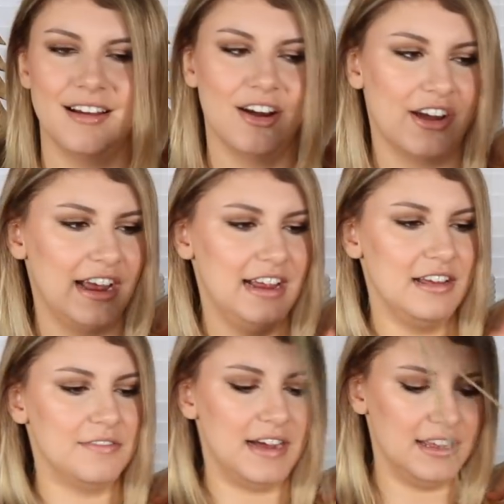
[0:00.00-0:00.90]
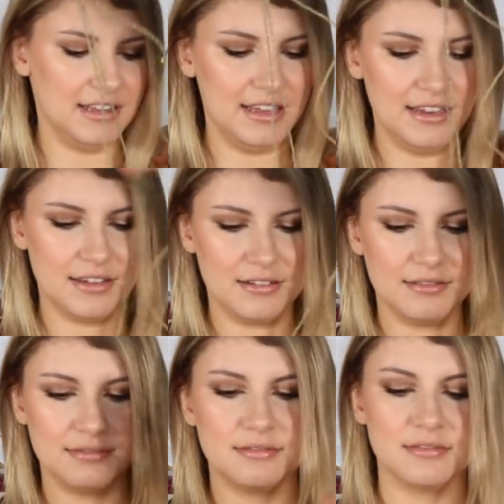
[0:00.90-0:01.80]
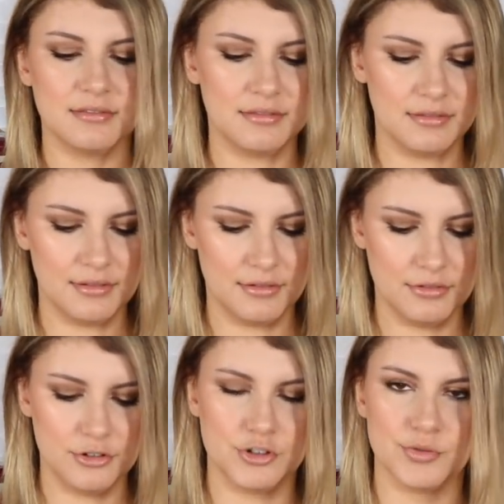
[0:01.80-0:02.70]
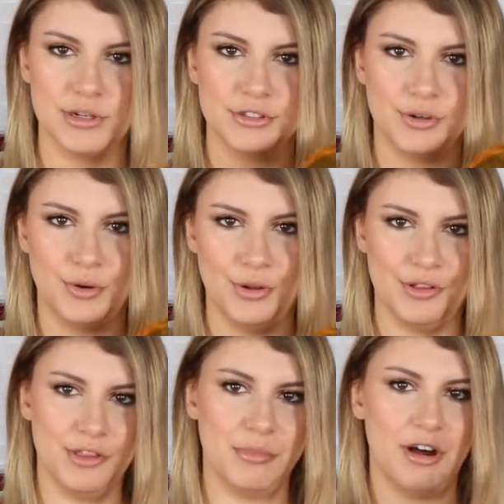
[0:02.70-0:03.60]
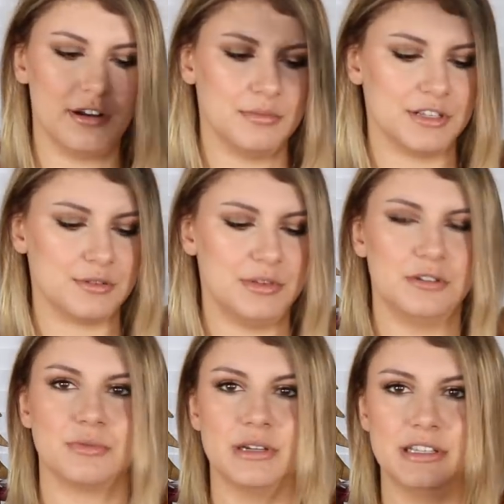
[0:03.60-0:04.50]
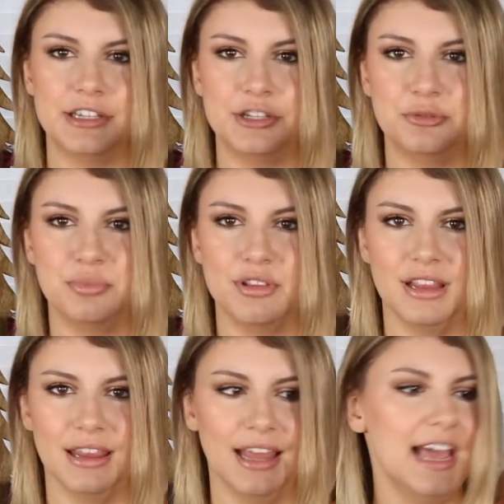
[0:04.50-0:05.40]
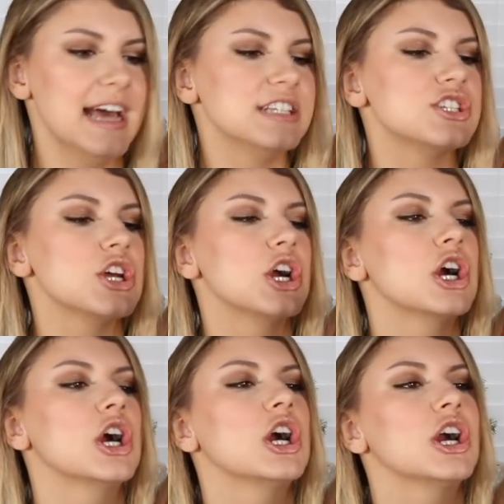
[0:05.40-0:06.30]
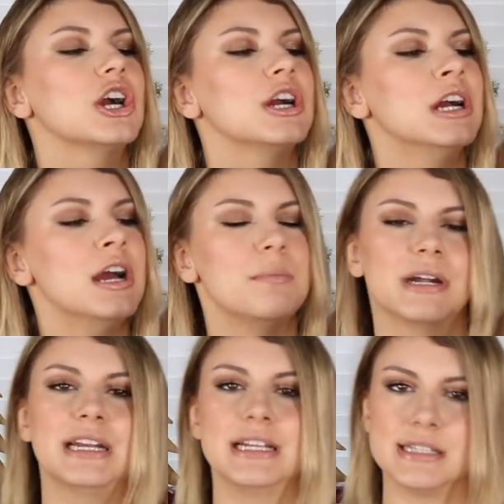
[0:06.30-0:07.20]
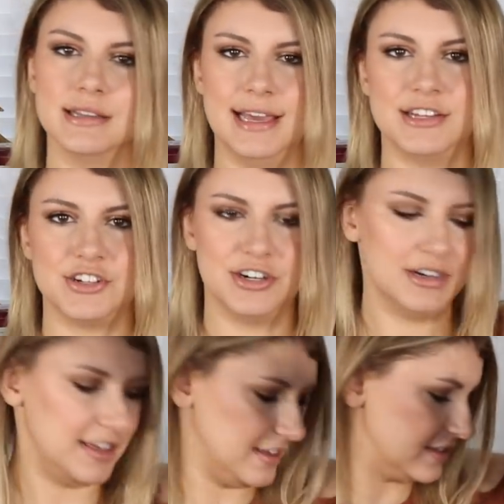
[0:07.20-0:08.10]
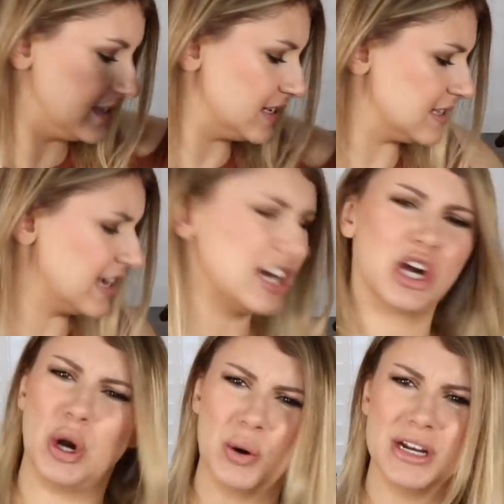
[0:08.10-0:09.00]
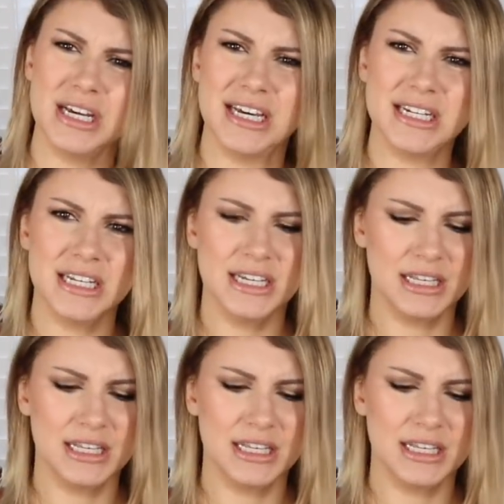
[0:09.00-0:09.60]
Okay, if I like drilled a hole in the bottom, this would be a really cute planter. But it is a lantern. I think this is like a coconut